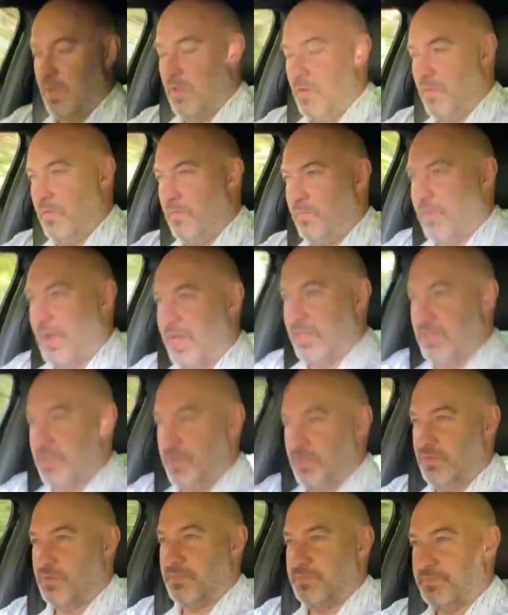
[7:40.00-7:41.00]

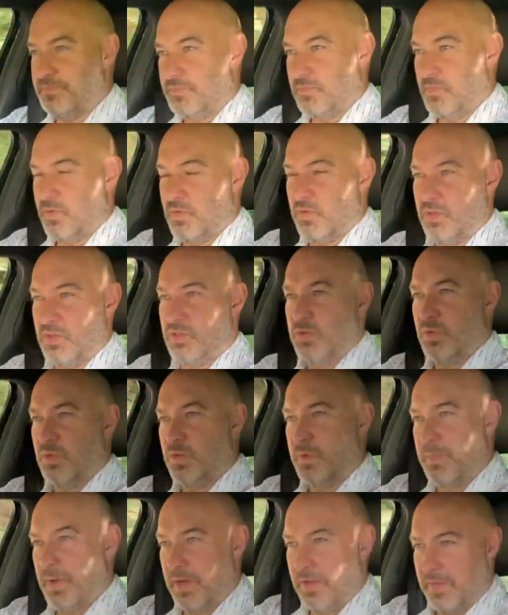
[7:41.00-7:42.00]
Values. We've got to talk
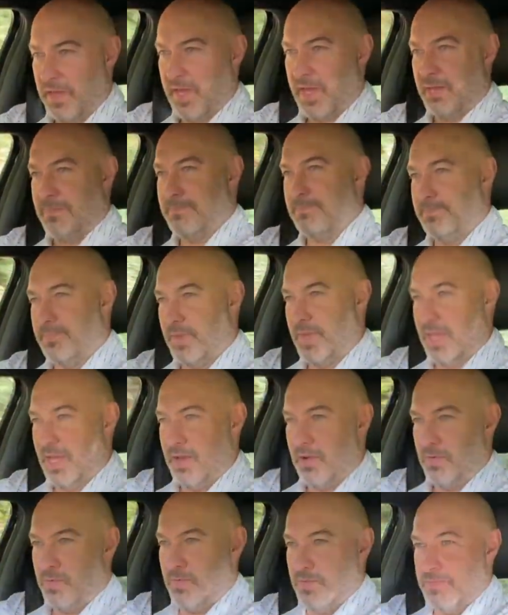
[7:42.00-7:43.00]
about that.
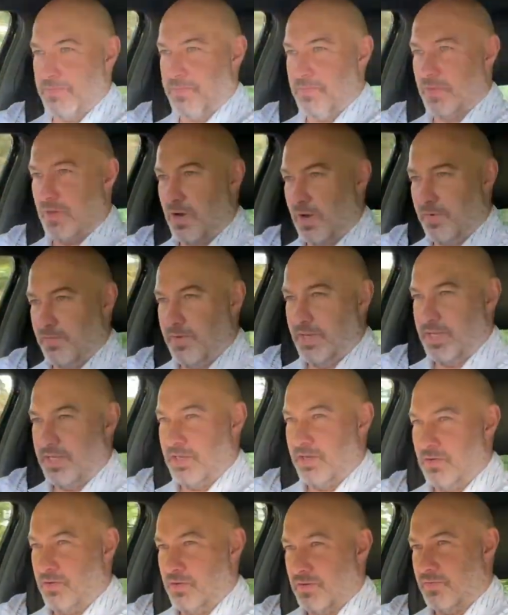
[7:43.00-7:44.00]
Now, I haven't had a
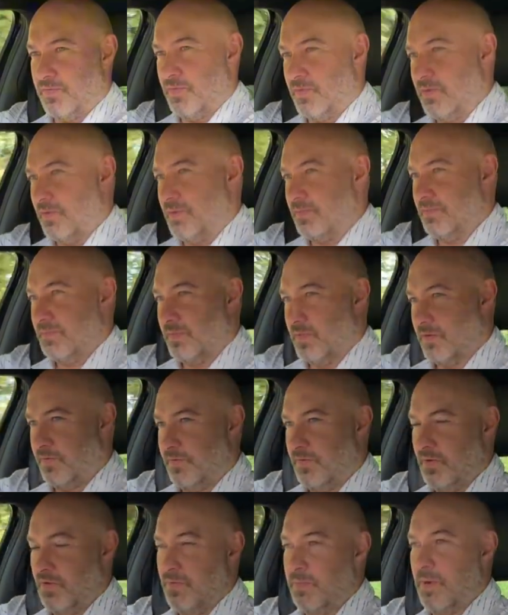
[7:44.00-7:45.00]
look for a
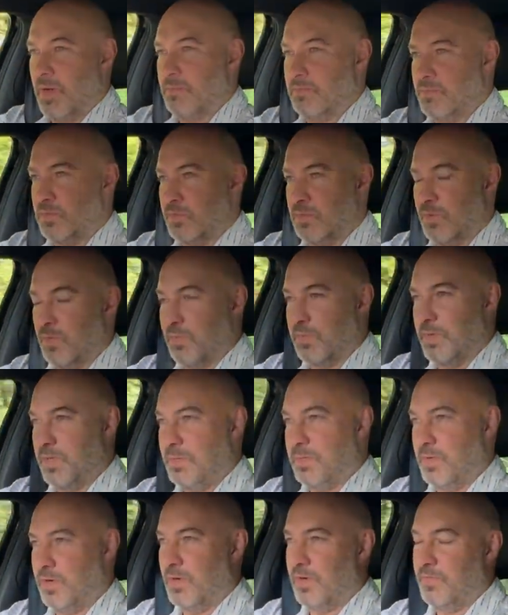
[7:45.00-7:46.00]
few months probably,
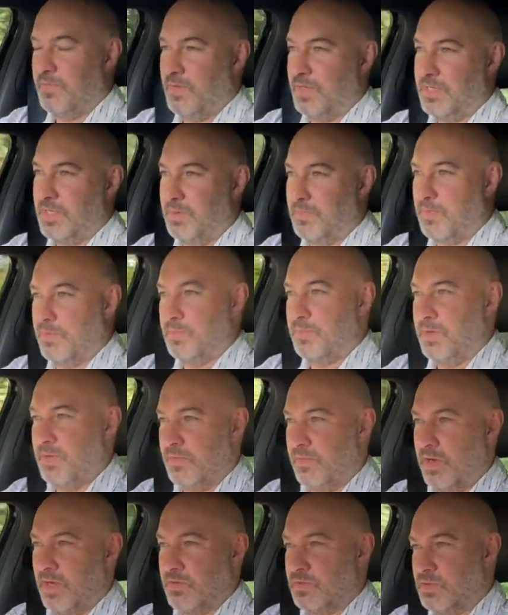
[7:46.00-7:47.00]
but I think they're probably
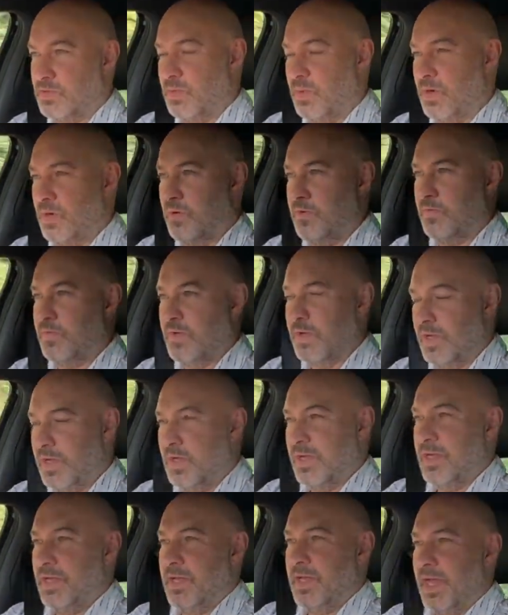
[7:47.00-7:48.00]
around 12,
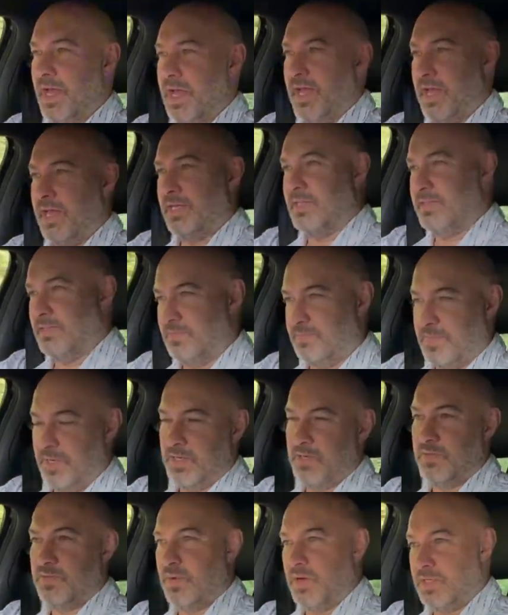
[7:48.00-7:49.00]
and
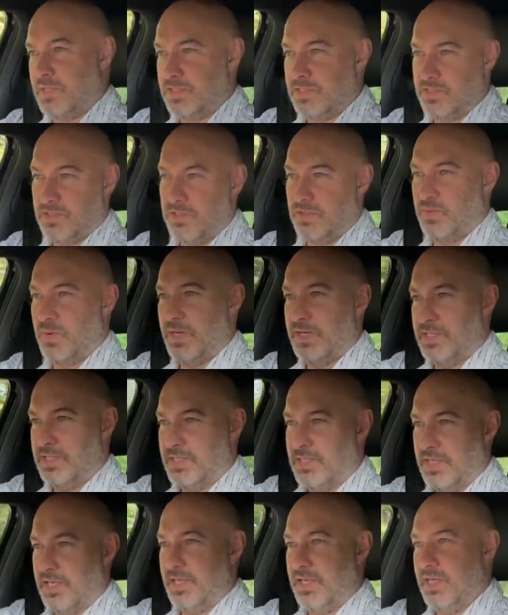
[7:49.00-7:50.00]
better ones to
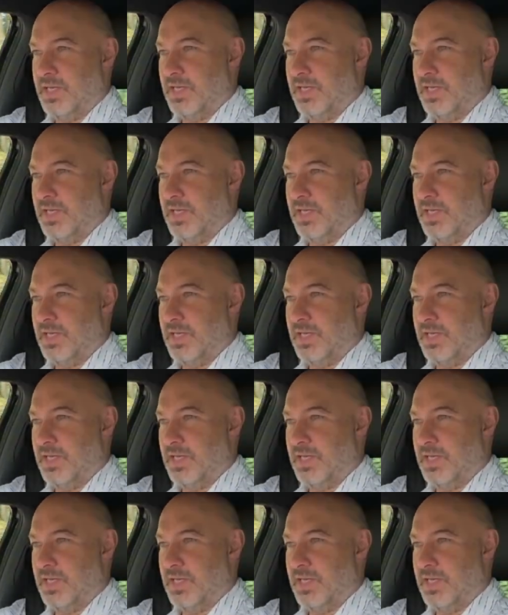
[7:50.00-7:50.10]
20.